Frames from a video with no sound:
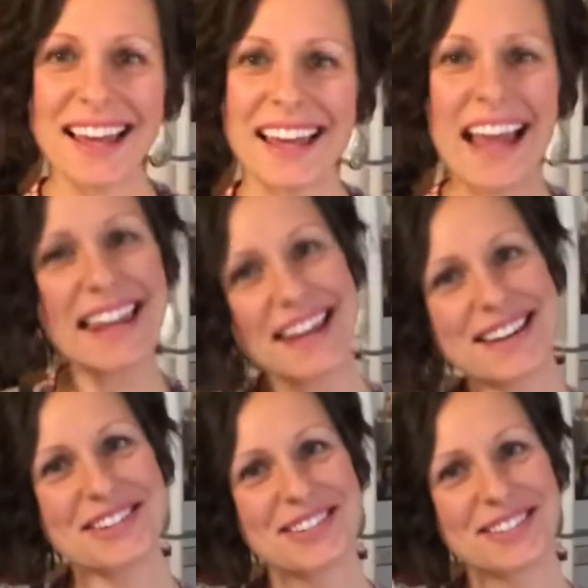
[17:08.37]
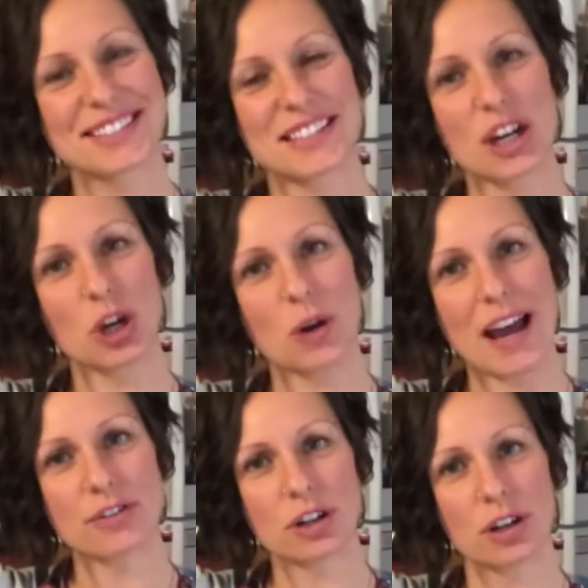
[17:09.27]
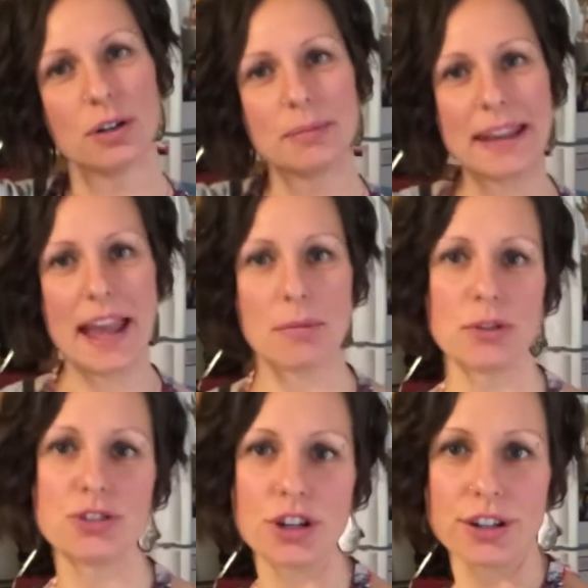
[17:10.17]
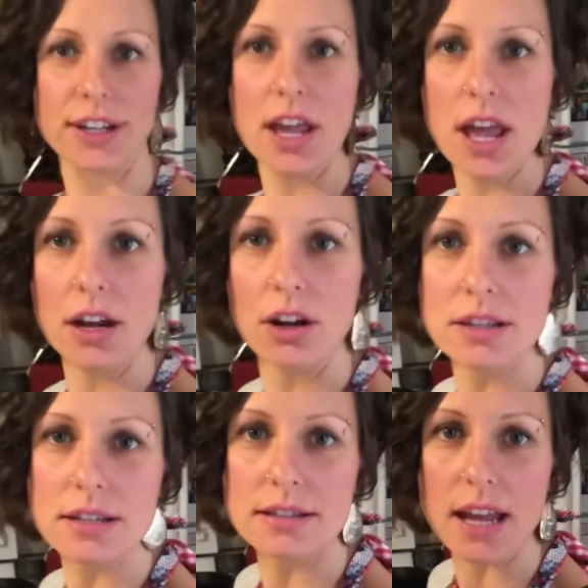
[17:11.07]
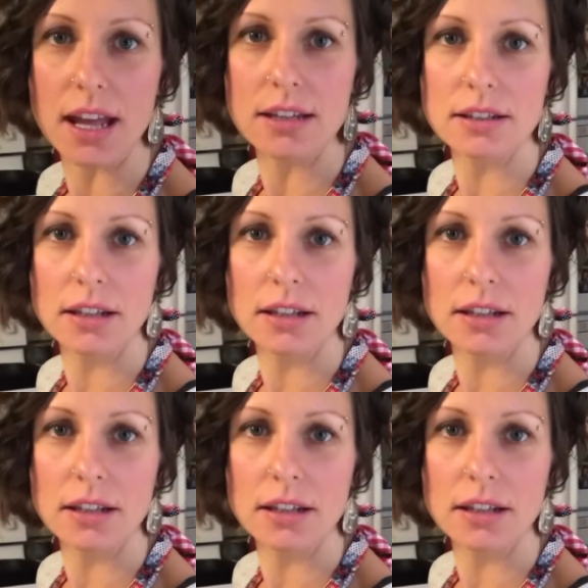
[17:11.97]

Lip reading: Hello! So after, oh, my camera's jiggling again on the stand.